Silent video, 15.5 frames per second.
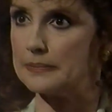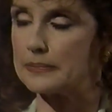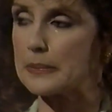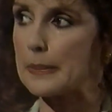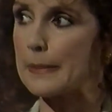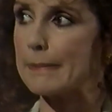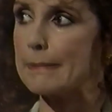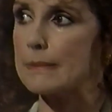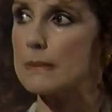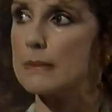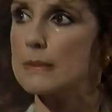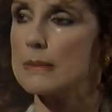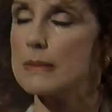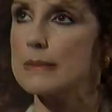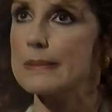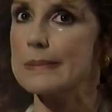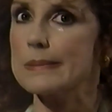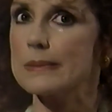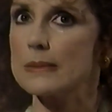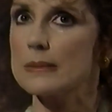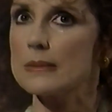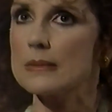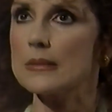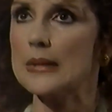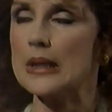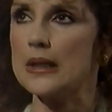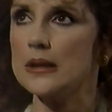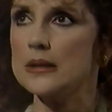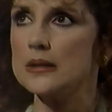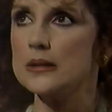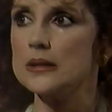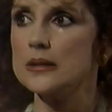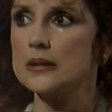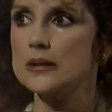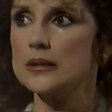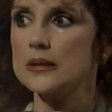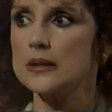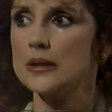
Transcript: Nobody speaks.